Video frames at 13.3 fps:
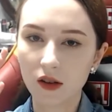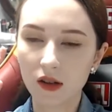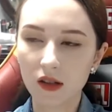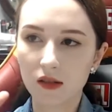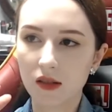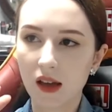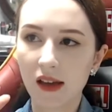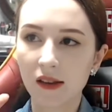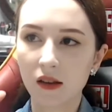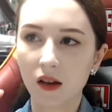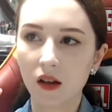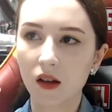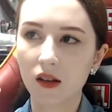It's
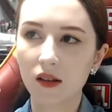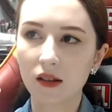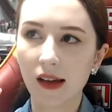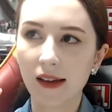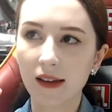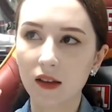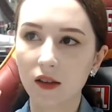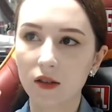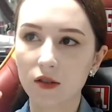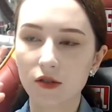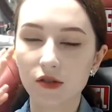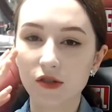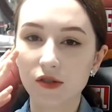kind of like
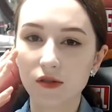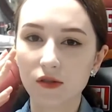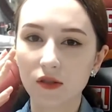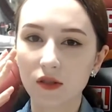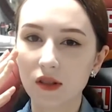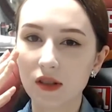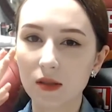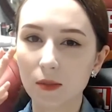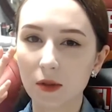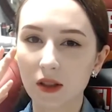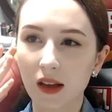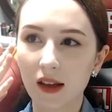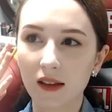a little
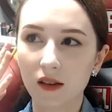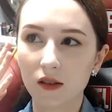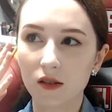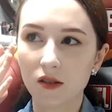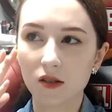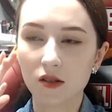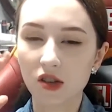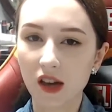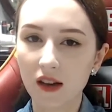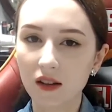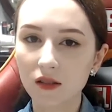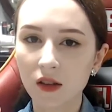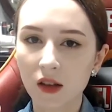bit like a
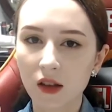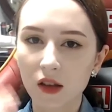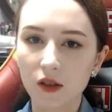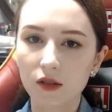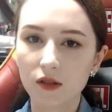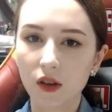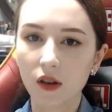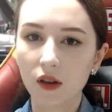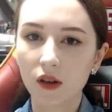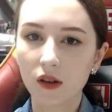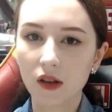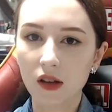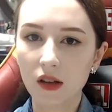gel,
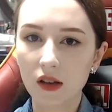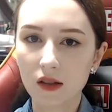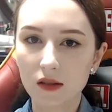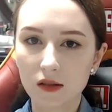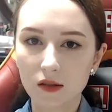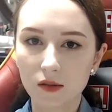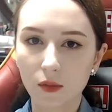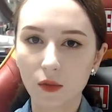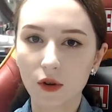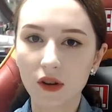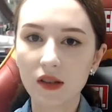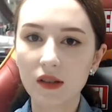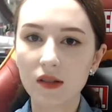so it's
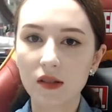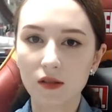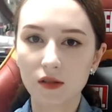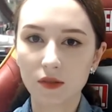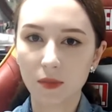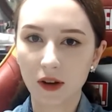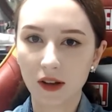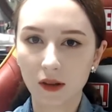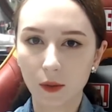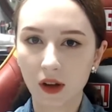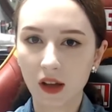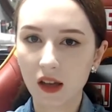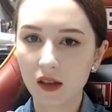more easy to spread
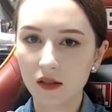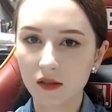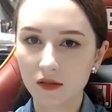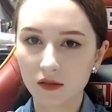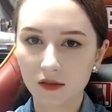away.